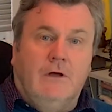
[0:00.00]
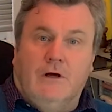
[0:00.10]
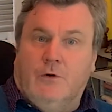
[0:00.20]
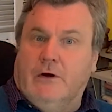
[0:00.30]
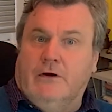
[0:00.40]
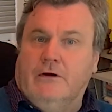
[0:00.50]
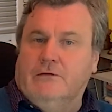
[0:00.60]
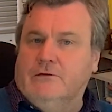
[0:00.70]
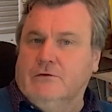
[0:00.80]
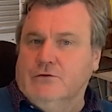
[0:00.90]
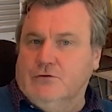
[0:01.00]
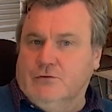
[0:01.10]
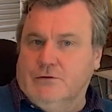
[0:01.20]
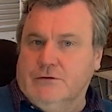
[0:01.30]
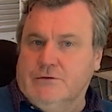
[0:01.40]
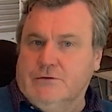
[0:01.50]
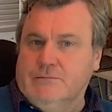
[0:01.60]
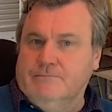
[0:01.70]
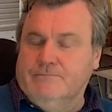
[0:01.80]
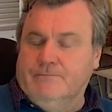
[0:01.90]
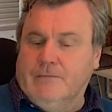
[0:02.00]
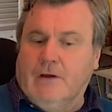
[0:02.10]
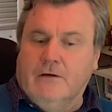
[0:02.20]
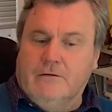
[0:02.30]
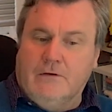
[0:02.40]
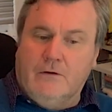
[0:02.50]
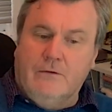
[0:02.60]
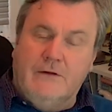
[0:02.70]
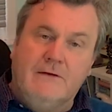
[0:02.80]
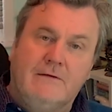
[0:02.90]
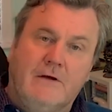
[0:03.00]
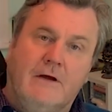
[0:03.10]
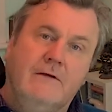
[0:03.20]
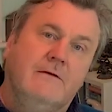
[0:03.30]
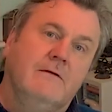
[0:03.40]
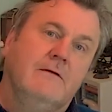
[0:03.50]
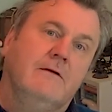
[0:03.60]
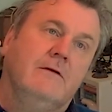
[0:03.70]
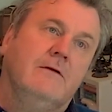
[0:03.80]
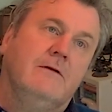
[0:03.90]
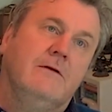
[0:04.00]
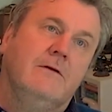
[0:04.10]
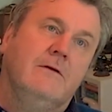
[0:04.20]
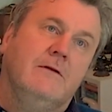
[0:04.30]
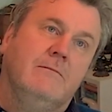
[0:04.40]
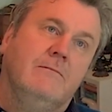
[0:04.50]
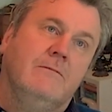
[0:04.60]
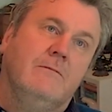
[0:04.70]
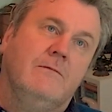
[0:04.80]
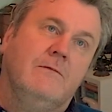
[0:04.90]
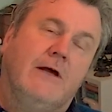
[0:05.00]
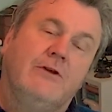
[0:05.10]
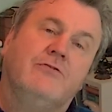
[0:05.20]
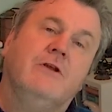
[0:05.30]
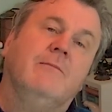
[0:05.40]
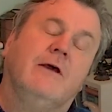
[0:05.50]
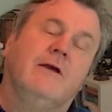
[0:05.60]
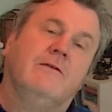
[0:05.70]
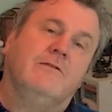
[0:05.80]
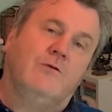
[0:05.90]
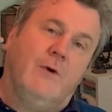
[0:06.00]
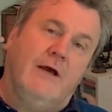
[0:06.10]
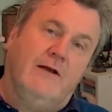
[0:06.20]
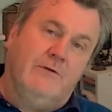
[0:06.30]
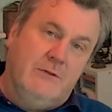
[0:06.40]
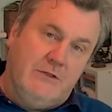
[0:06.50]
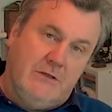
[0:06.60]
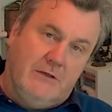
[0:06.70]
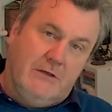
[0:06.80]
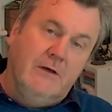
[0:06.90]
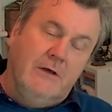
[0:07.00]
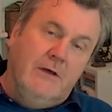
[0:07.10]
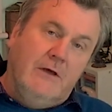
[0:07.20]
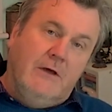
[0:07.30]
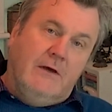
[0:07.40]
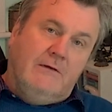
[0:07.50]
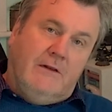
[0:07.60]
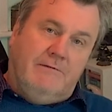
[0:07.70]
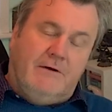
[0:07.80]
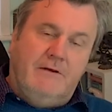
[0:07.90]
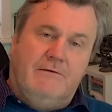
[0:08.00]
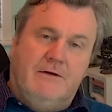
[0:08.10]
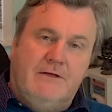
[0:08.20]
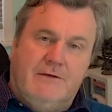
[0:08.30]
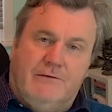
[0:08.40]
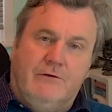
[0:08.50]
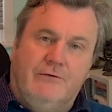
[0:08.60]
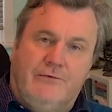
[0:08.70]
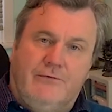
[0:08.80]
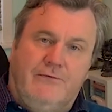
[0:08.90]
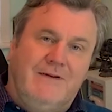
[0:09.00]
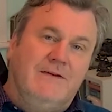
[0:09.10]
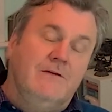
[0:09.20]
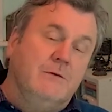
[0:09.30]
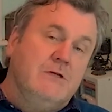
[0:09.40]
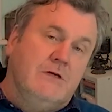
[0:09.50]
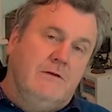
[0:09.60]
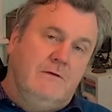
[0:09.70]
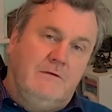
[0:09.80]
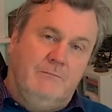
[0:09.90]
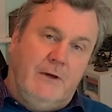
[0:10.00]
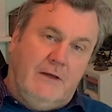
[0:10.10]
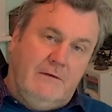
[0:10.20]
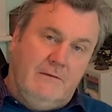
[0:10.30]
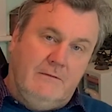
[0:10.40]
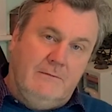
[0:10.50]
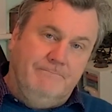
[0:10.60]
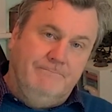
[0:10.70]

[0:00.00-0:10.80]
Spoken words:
Aquarius and Taurus. So these signs naturally make a square to each other. So they find it very difficult to fit into each other's space.